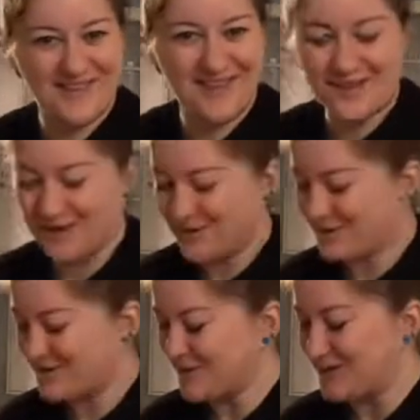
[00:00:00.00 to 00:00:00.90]
They thought it
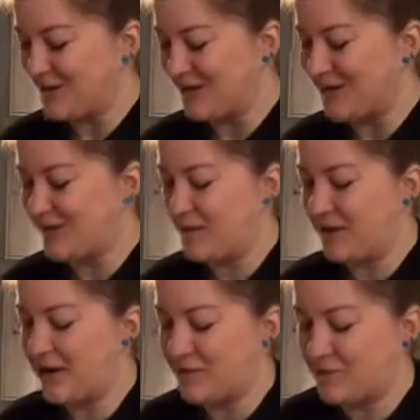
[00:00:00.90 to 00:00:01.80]
was so cool.
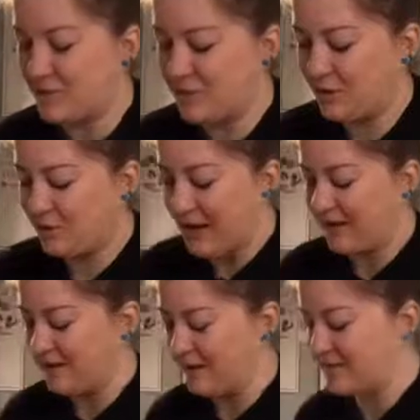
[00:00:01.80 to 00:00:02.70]
Everybody got their own little
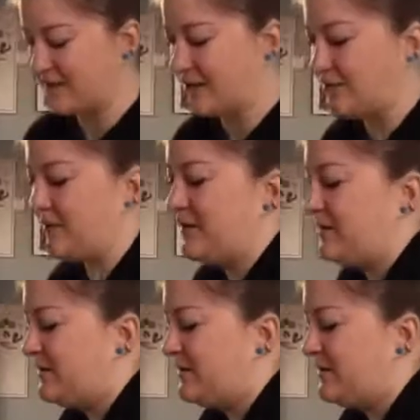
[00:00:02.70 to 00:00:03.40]
pile of stuff.